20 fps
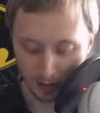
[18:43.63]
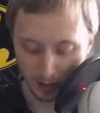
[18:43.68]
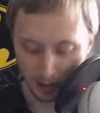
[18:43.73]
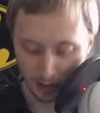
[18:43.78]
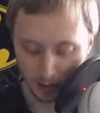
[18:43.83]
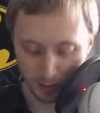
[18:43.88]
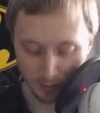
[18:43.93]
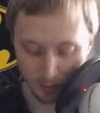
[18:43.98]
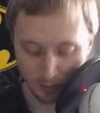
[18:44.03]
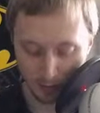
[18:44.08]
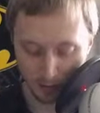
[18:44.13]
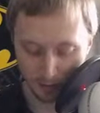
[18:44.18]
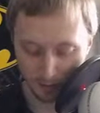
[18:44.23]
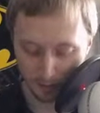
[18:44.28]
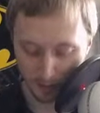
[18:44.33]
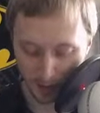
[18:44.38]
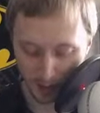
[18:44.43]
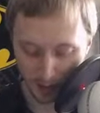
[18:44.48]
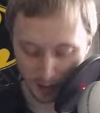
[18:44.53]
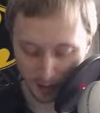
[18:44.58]
And you
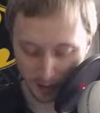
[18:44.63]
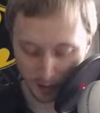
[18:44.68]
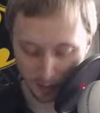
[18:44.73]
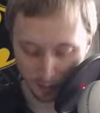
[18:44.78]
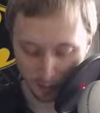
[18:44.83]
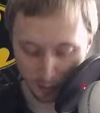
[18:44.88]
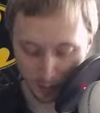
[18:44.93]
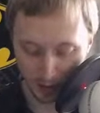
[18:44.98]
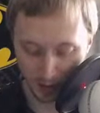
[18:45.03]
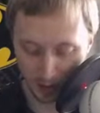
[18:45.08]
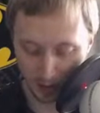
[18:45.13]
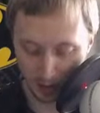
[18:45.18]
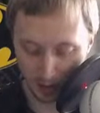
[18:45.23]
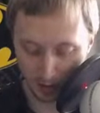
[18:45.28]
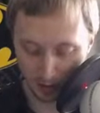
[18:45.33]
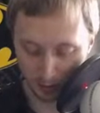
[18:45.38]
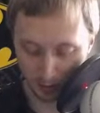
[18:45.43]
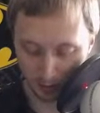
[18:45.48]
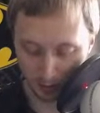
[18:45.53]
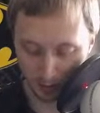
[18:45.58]
find that
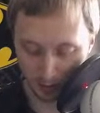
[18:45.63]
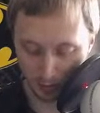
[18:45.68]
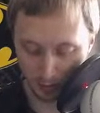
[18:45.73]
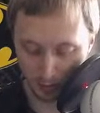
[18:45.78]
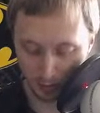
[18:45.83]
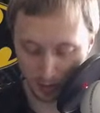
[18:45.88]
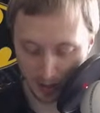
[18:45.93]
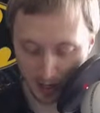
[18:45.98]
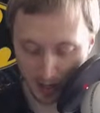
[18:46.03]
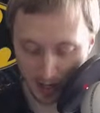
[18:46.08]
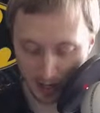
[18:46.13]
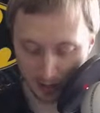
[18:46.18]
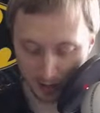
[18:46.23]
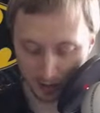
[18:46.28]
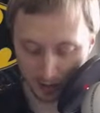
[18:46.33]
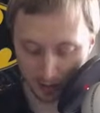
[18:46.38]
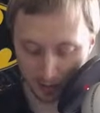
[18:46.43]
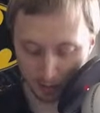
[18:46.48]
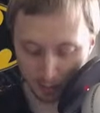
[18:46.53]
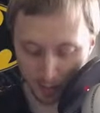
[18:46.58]

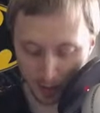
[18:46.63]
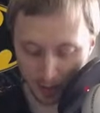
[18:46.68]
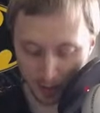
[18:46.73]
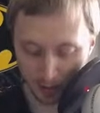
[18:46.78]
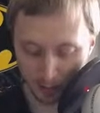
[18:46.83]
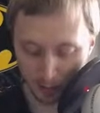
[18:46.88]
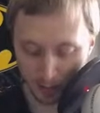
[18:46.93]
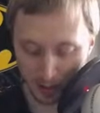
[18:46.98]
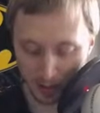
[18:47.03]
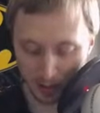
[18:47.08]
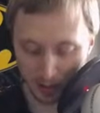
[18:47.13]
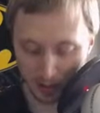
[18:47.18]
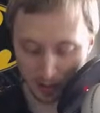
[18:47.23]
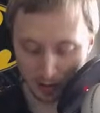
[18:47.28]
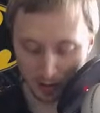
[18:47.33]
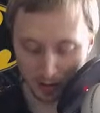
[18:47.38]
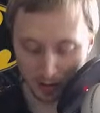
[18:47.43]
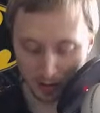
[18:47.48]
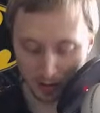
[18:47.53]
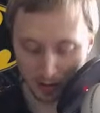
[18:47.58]
PQS must be
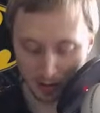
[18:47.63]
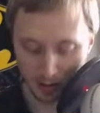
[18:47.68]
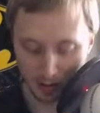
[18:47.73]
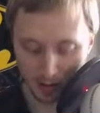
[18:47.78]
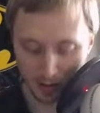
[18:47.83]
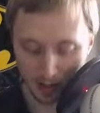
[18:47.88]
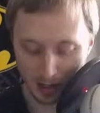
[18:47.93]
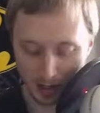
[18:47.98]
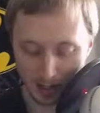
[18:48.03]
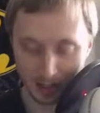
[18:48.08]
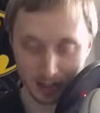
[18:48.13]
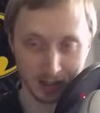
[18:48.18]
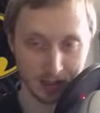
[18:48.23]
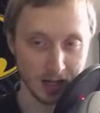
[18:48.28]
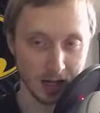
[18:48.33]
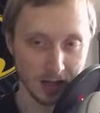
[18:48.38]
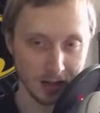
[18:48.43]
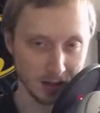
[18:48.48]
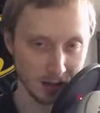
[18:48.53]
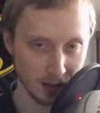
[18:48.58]

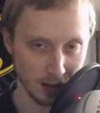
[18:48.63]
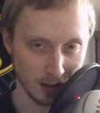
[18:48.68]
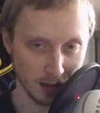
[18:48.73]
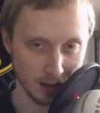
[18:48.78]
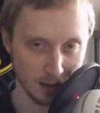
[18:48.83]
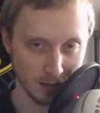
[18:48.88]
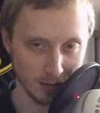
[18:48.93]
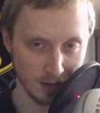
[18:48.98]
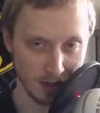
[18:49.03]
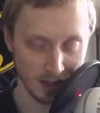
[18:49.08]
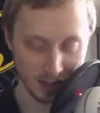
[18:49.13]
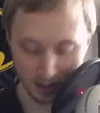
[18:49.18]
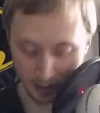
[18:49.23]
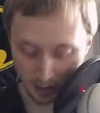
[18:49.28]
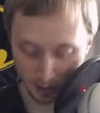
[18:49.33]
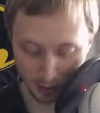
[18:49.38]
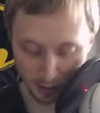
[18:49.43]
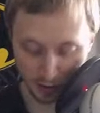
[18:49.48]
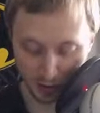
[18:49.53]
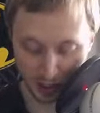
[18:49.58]
isosceles, right? Is
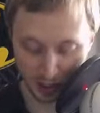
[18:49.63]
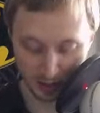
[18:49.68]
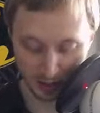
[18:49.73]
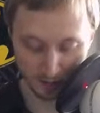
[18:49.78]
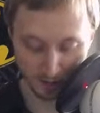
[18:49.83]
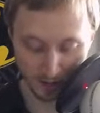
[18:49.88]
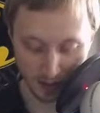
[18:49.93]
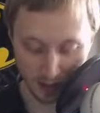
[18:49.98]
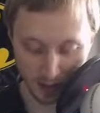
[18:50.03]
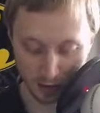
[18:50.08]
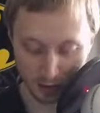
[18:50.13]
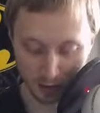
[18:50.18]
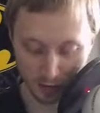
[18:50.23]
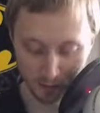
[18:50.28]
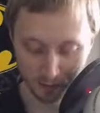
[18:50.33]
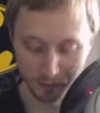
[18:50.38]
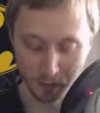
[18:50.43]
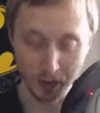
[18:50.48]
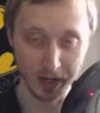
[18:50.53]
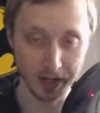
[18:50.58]
there a justification
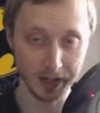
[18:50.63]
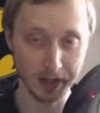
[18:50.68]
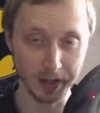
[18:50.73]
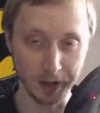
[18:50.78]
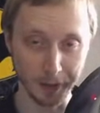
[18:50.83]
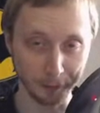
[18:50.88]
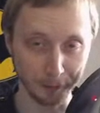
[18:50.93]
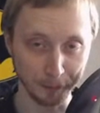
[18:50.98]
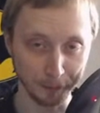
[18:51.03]
for it here?